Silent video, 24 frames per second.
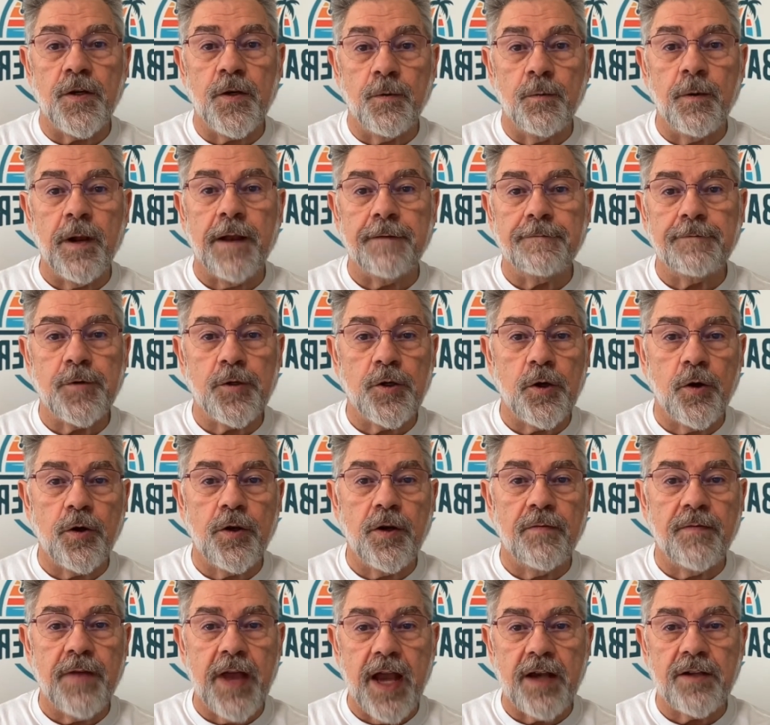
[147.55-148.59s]
You will have to show
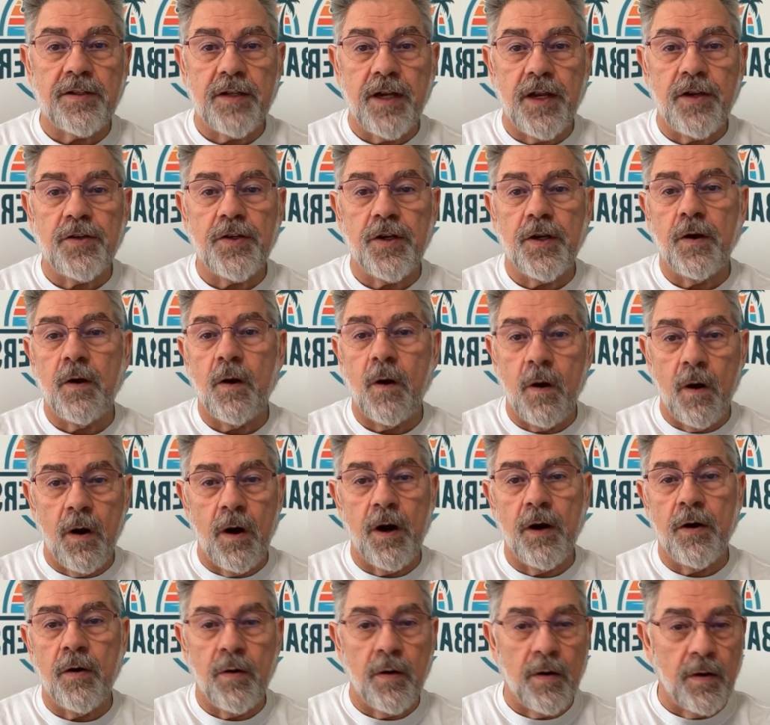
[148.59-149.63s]
your vaccination
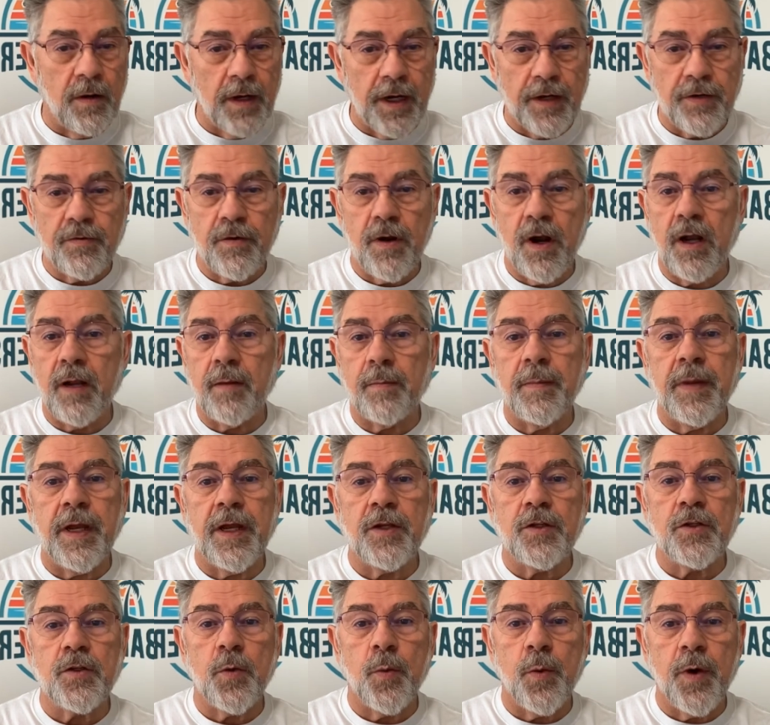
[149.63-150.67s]
card or electronic
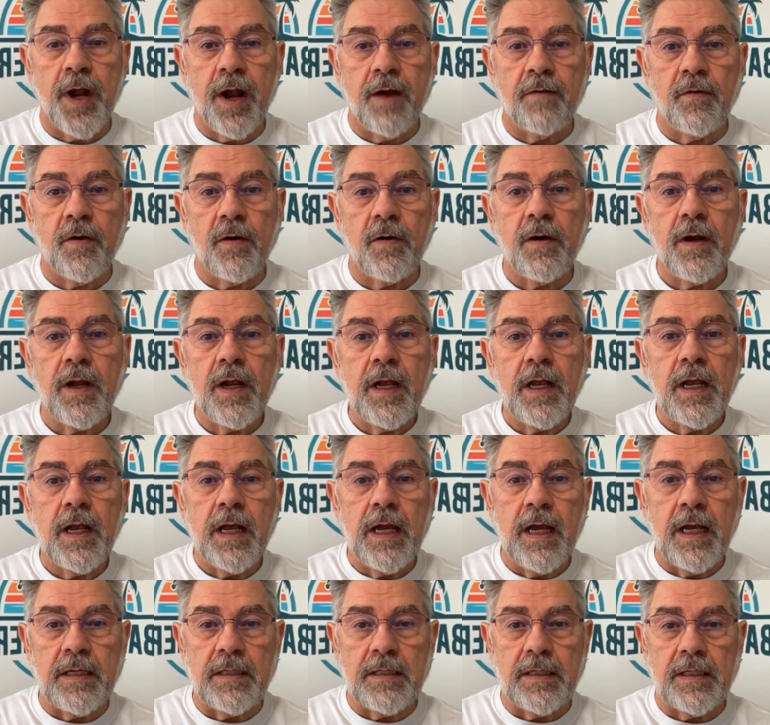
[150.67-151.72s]
means or whatever
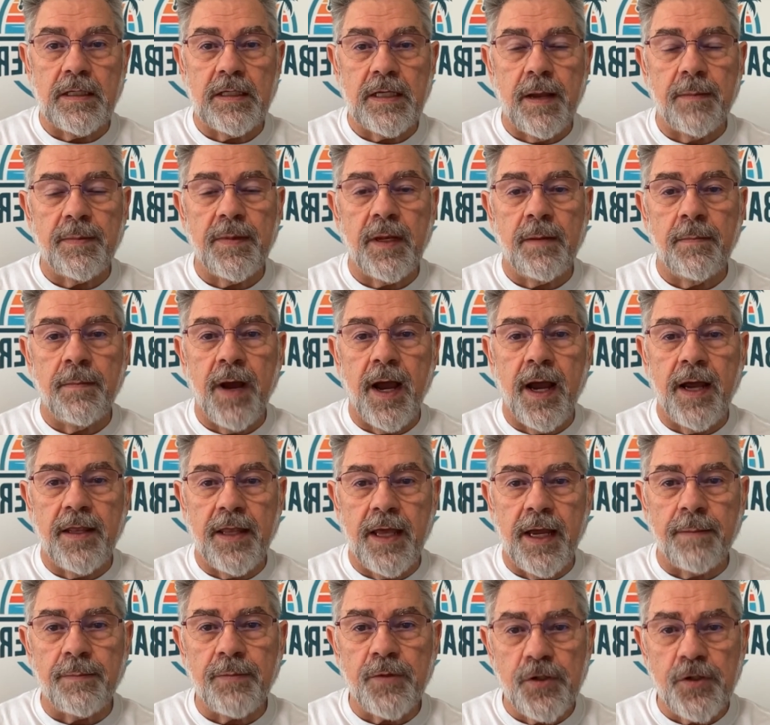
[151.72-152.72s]
is accepted by them.